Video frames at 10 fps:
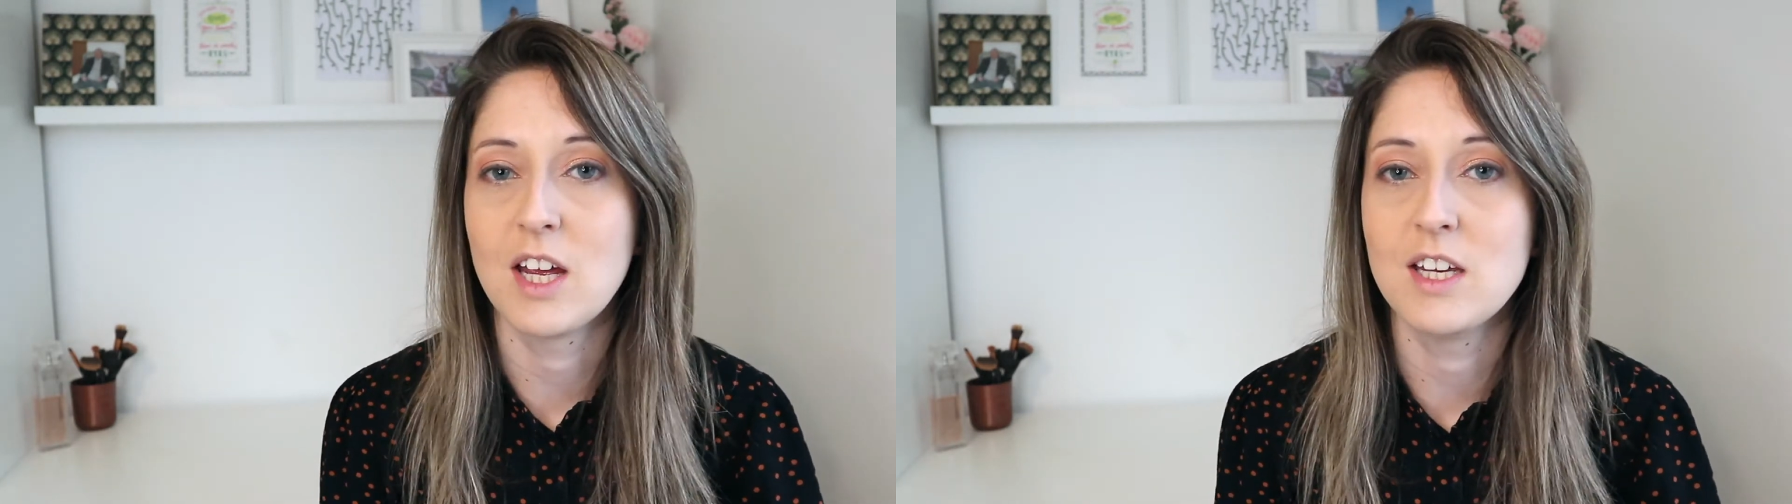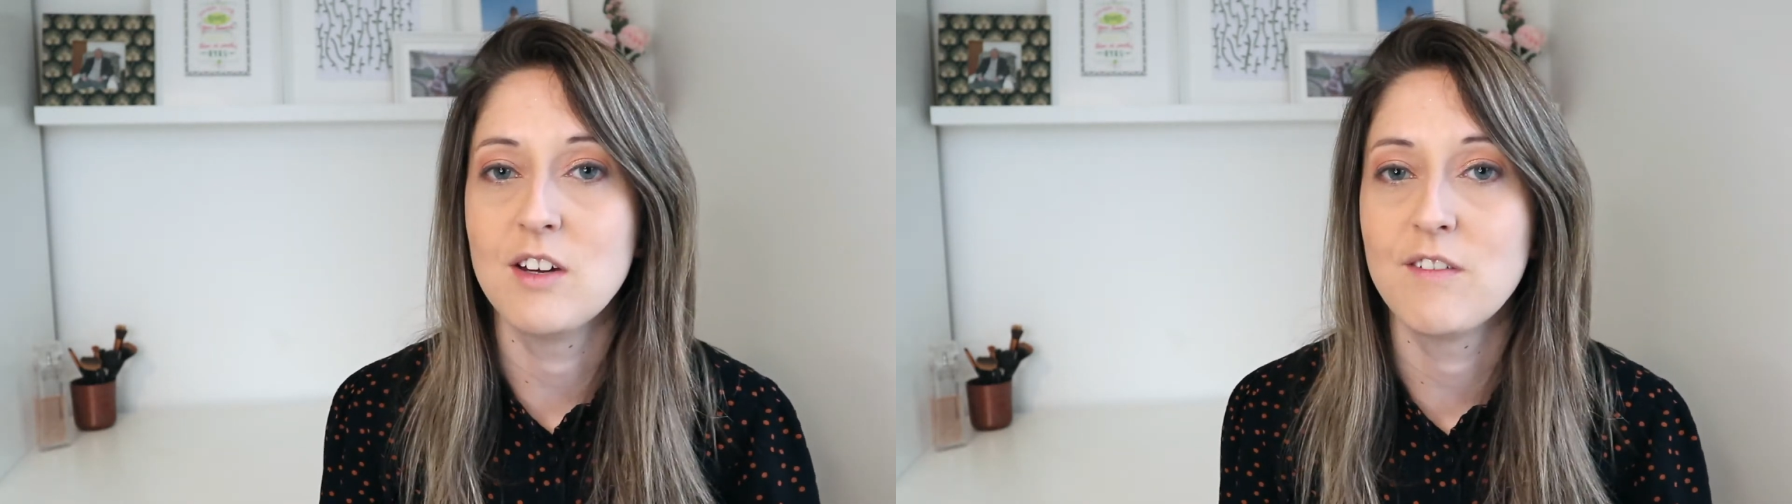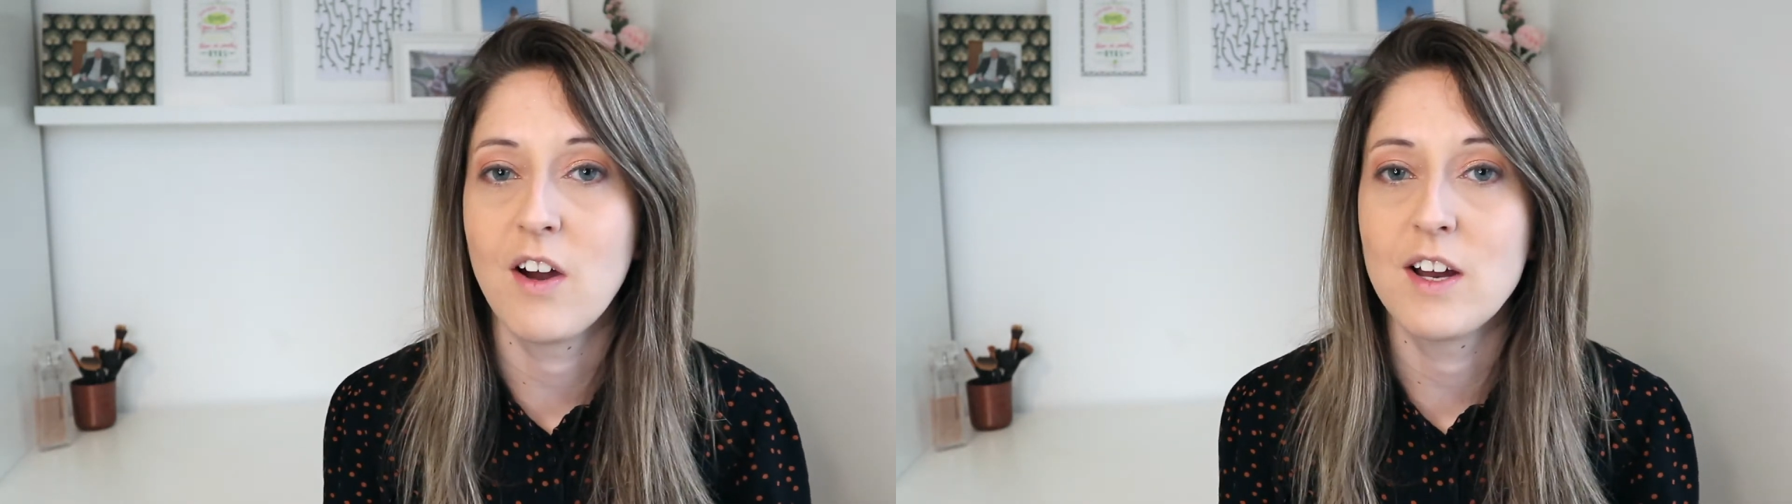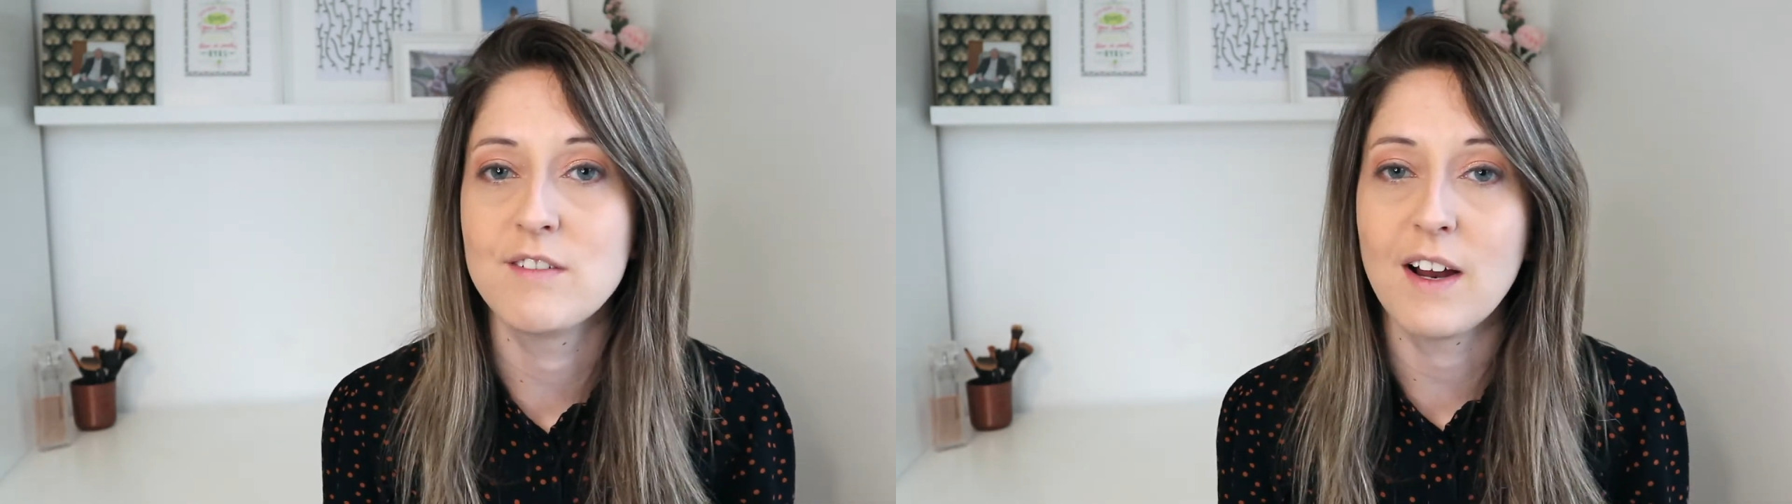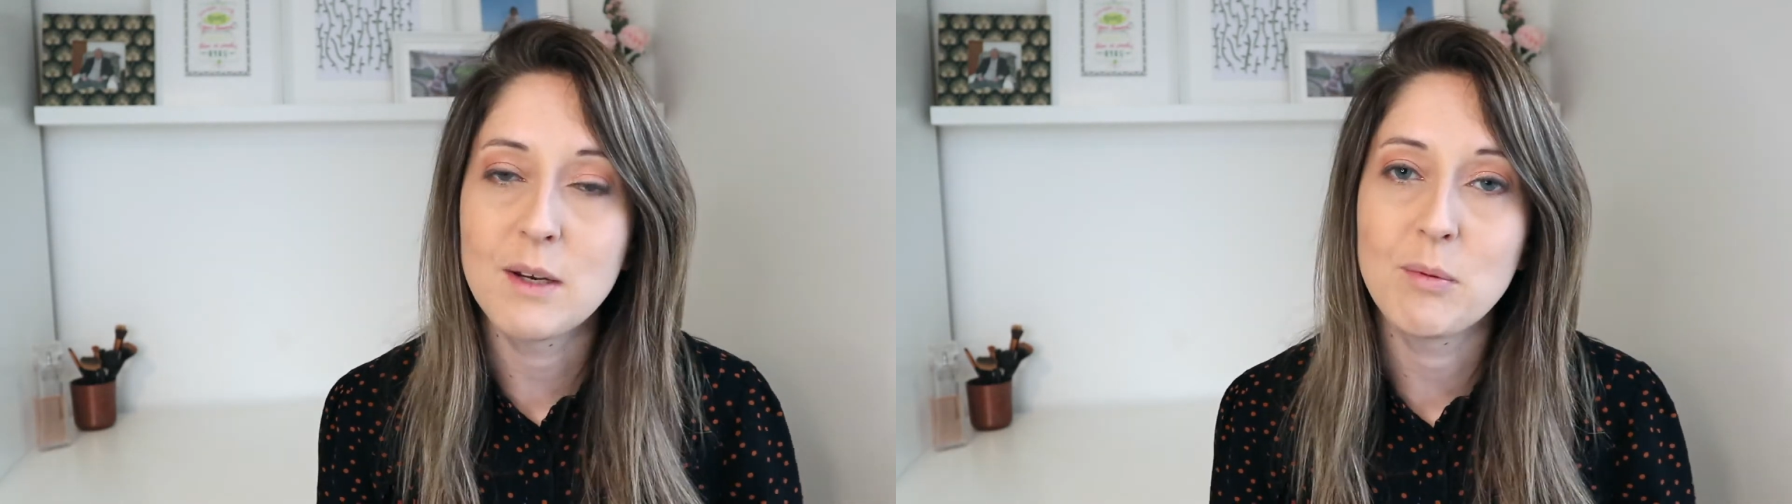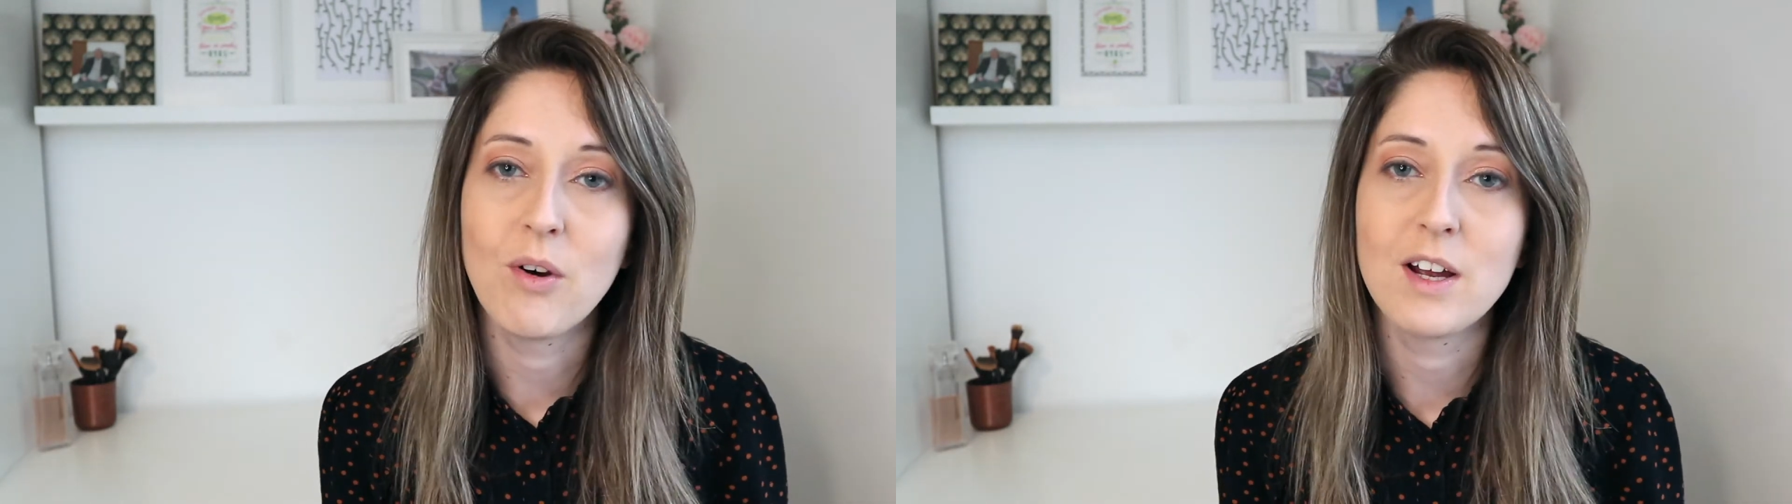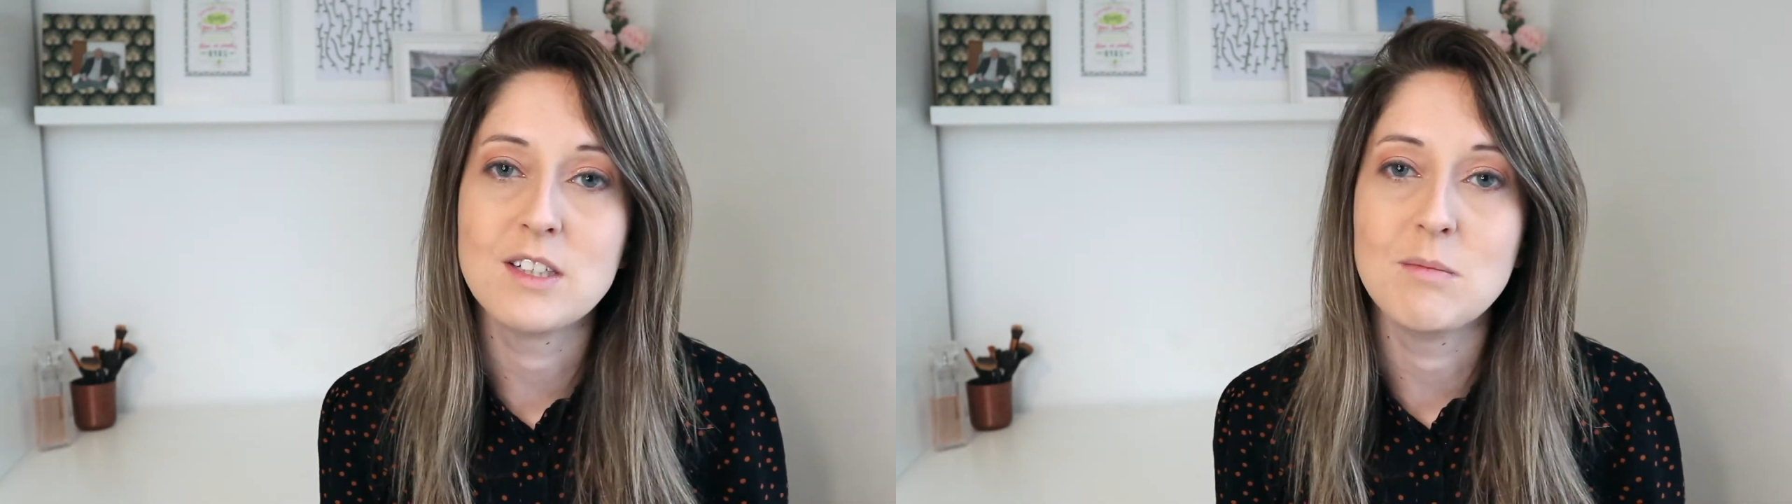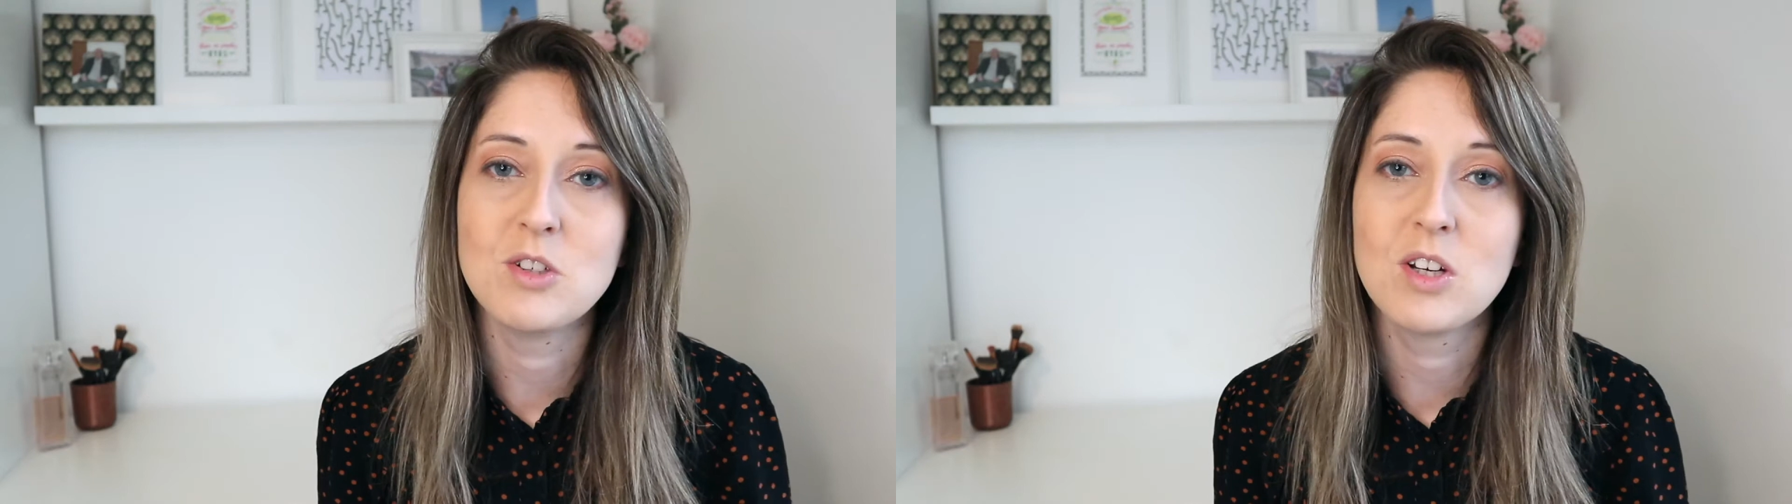and you find valuable items,